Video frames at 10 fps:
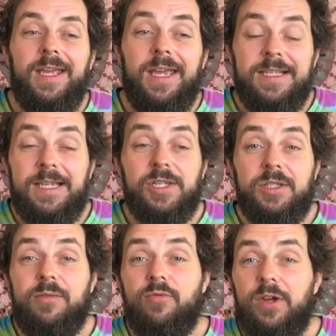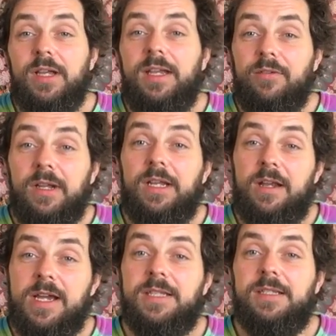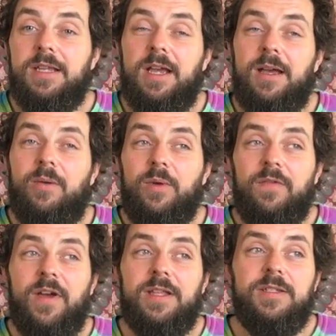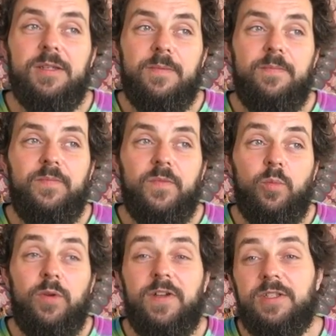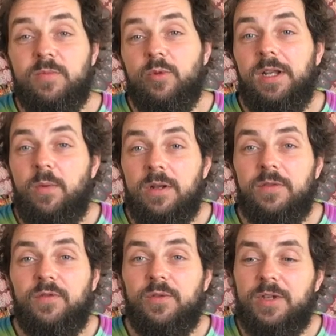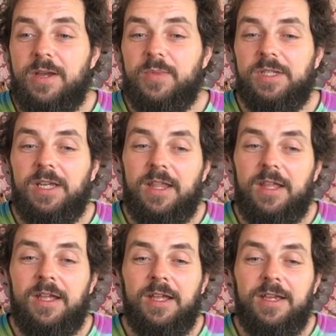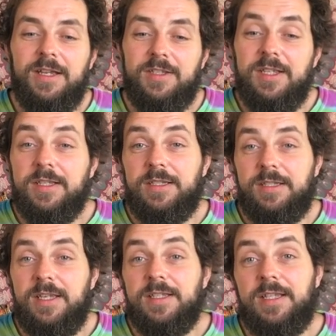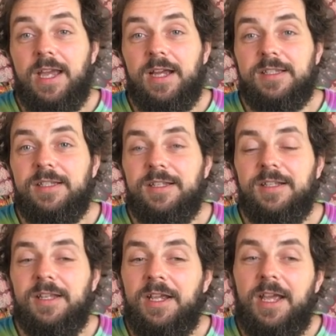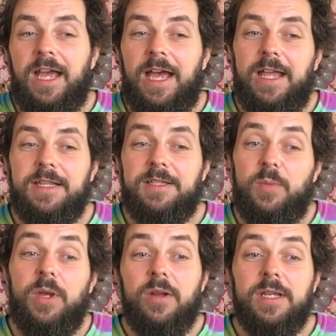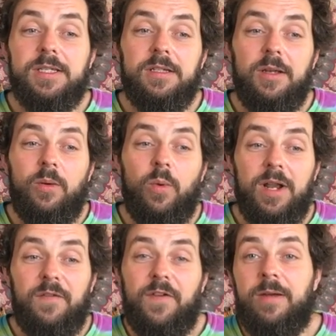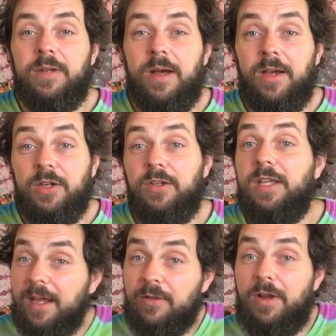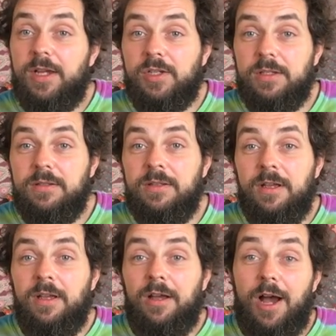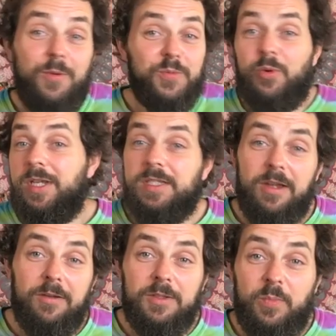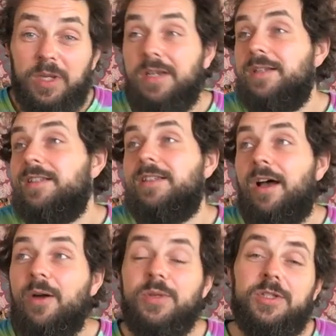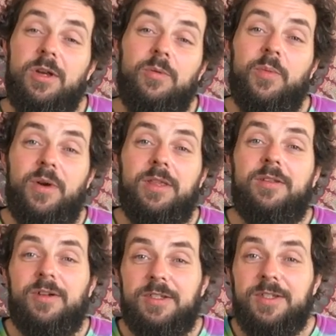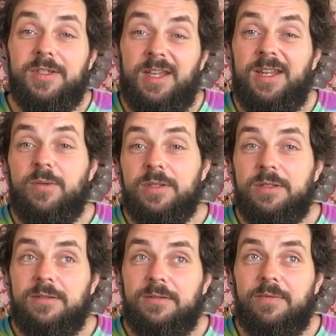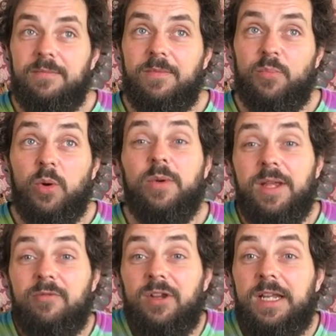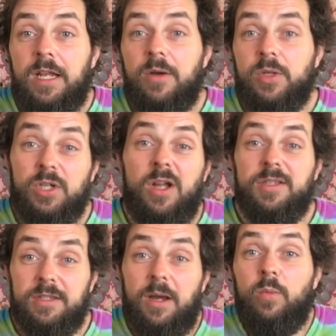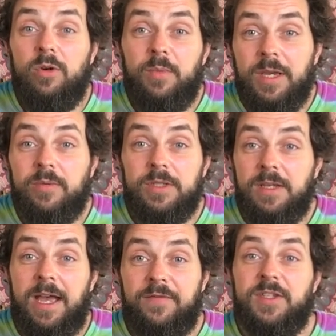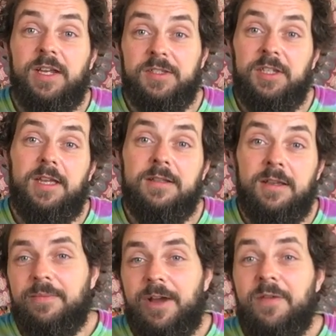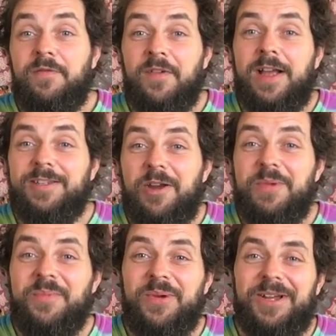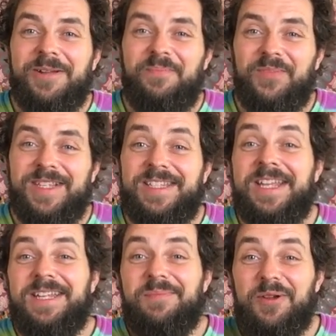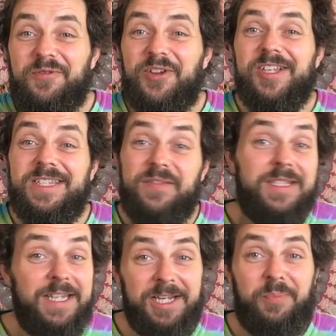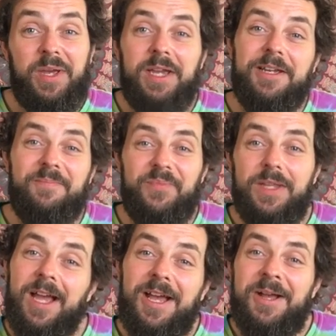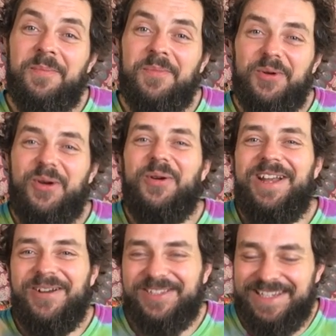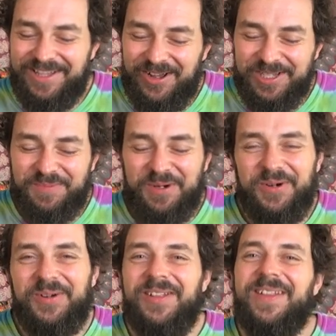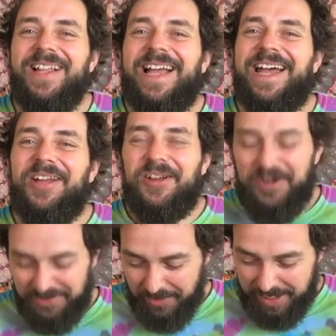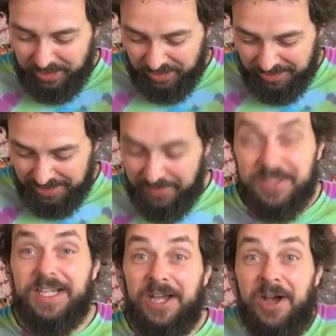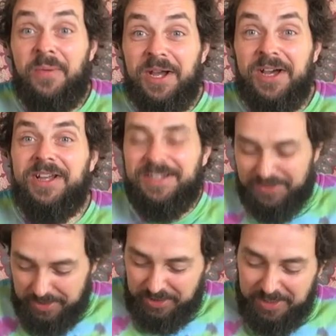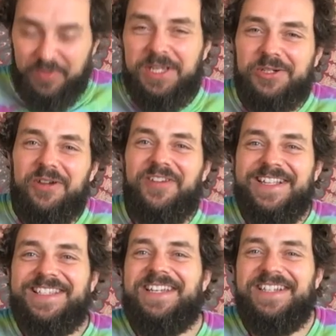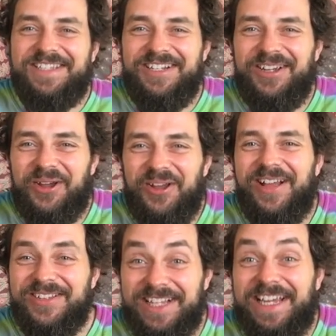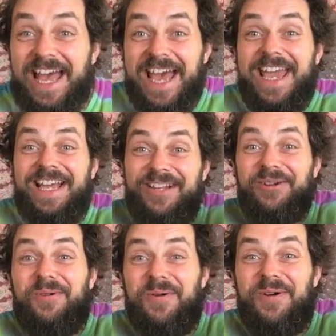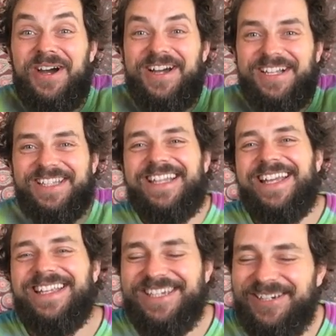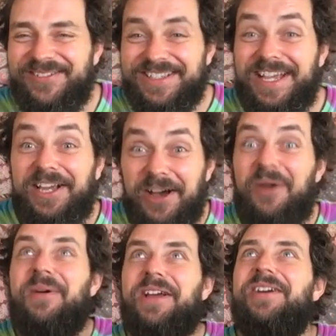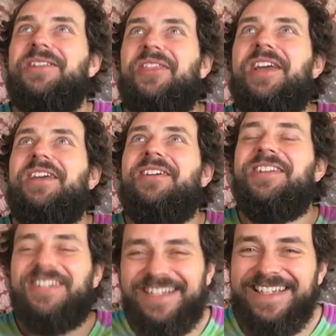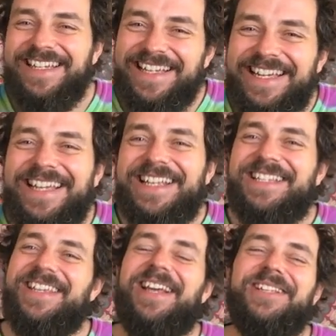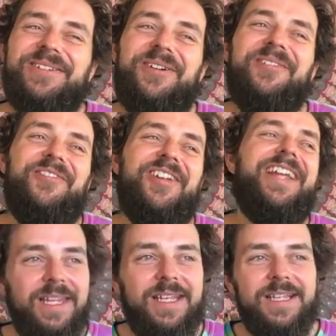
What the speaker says: It's actually really nice. We've had some really wonderful times together since the accident, and to be honest, when I found out I could get an erection, I was pretty stoked, because I was told by the doctors that it was probably a really low chance that I will be able to have sex again. In fact, I remember sending my first ever dick pic when I was in the hospital, and I got an erection, and I was like, oh my god. So I took a picture of it and sent it to Lou. I was like, hey, look what works, and she was like, oh my god, thank god. So that's quite funny.